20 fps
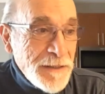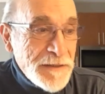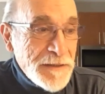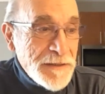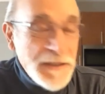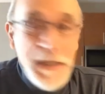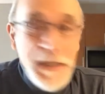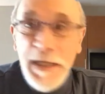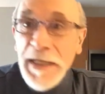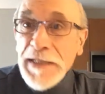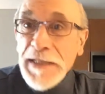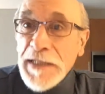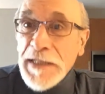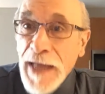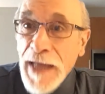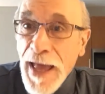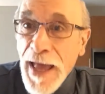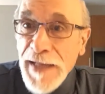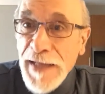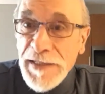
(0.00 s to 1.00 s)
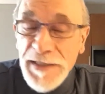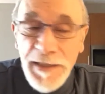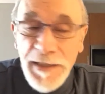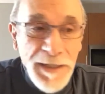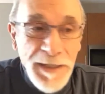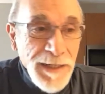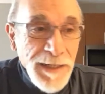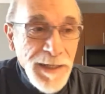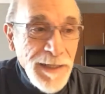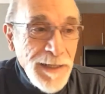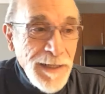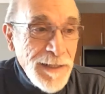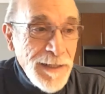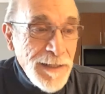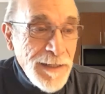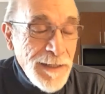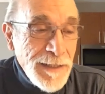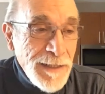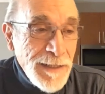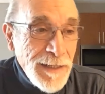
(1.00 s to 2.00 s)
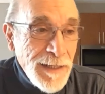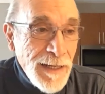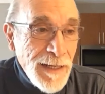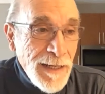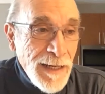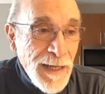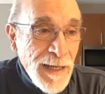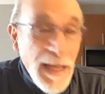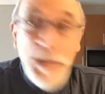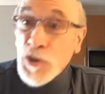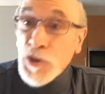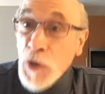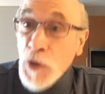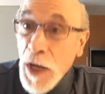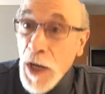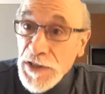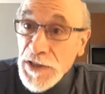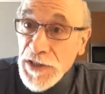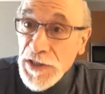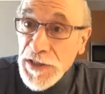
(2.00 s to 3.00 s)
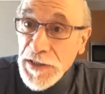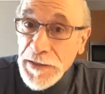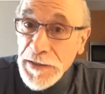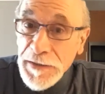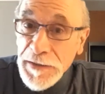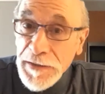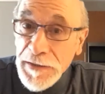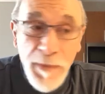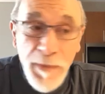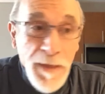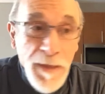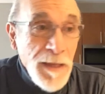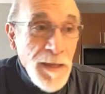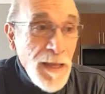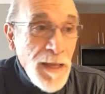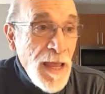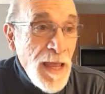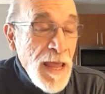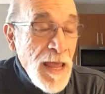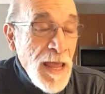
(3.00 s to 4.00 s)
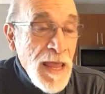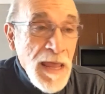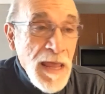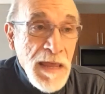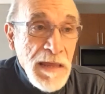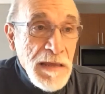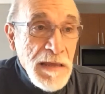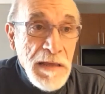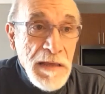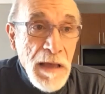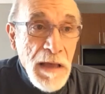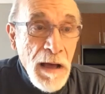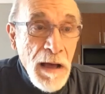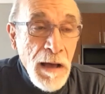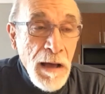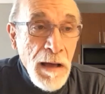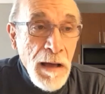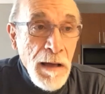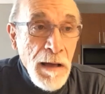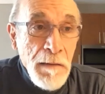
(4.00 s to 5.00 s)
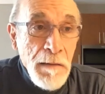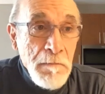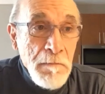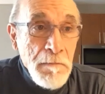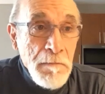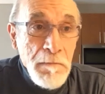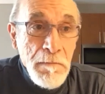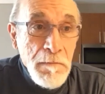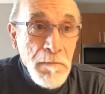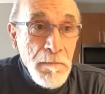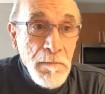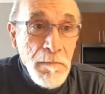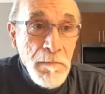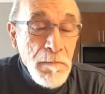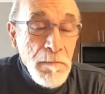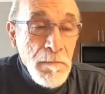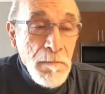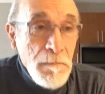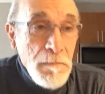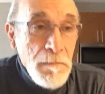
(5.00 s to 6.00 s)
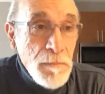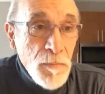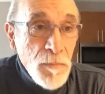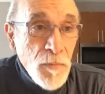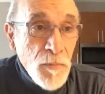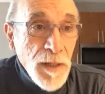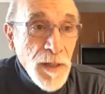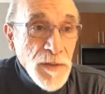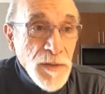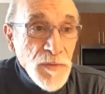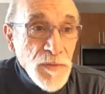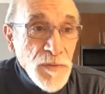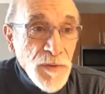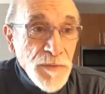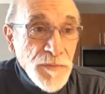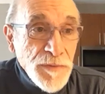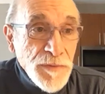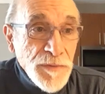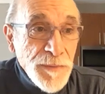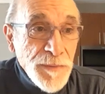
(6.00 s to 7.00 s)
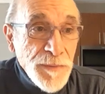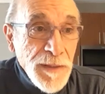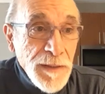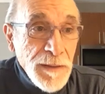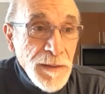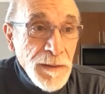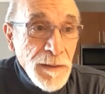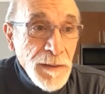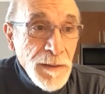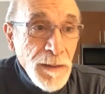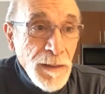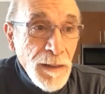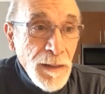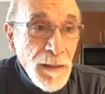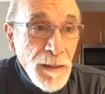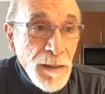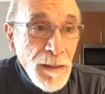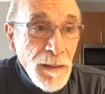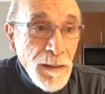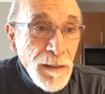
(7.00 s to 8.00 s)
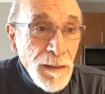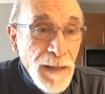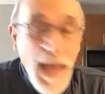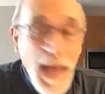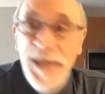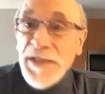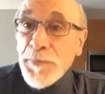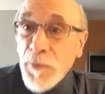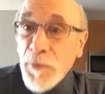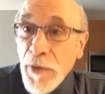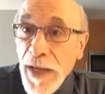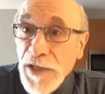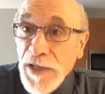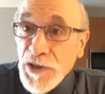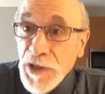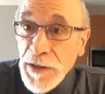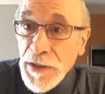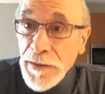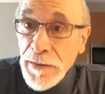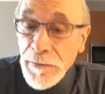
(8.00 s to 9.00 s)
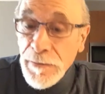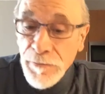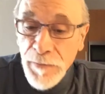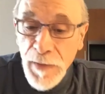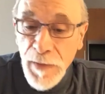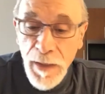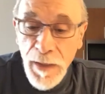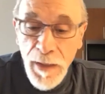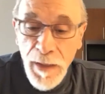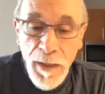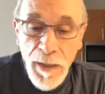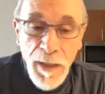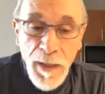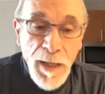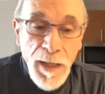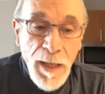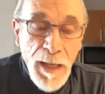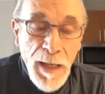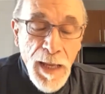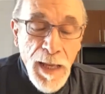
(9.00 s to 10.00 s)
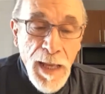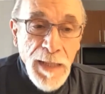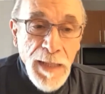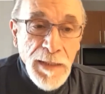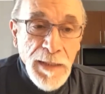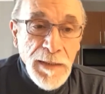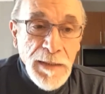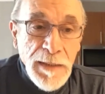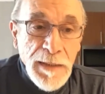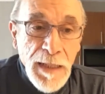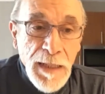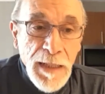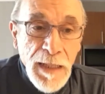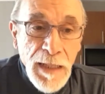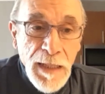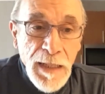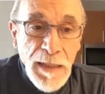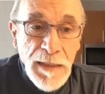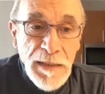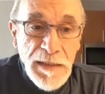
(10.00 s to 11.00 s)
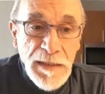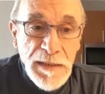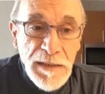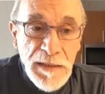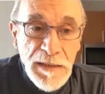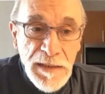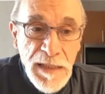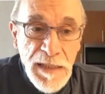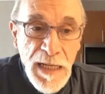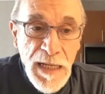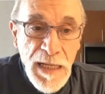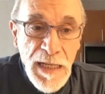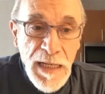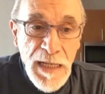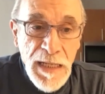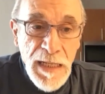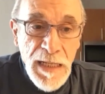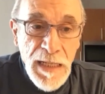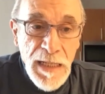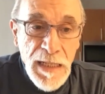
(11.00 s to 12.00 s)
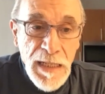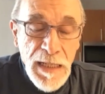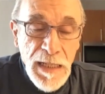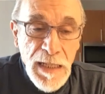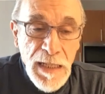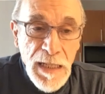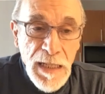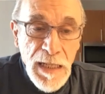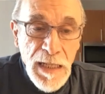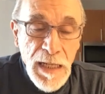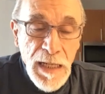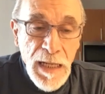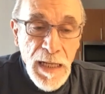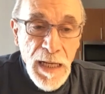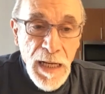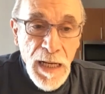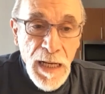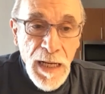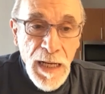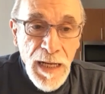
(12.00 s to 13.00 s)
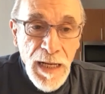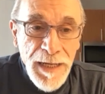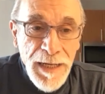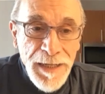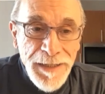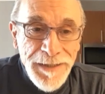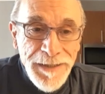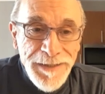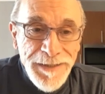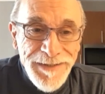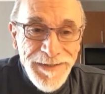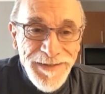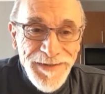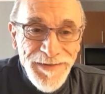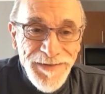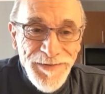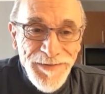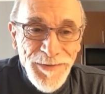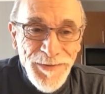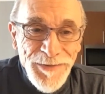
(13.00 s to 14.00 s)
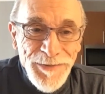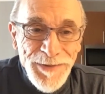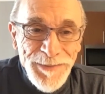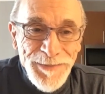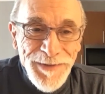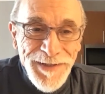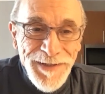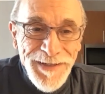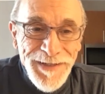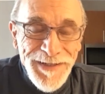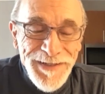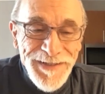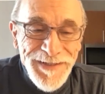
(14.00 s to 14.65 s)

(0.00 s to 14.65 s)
T, tenacity and trust. A, um, what else would it be? Uh, aspiration. And uh, C, uh, what would it be?